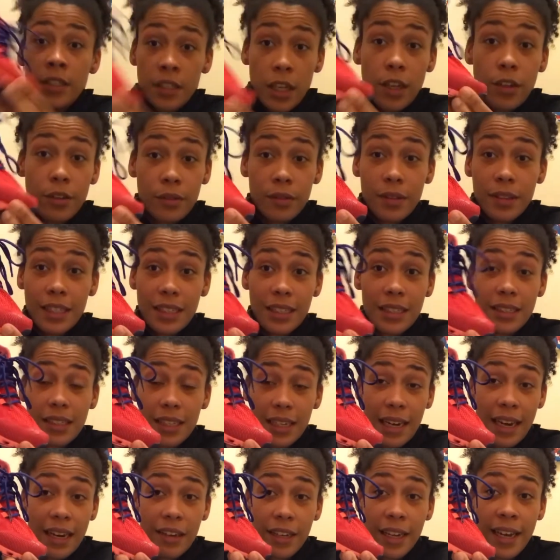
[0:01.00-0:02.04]
So, this is the
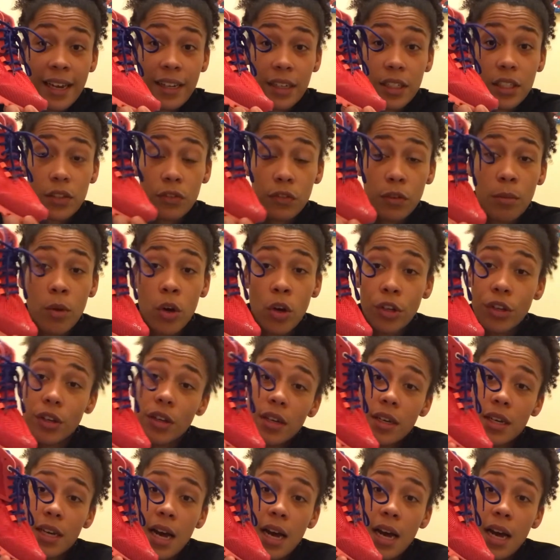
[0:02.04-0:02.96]
Cloud X from On.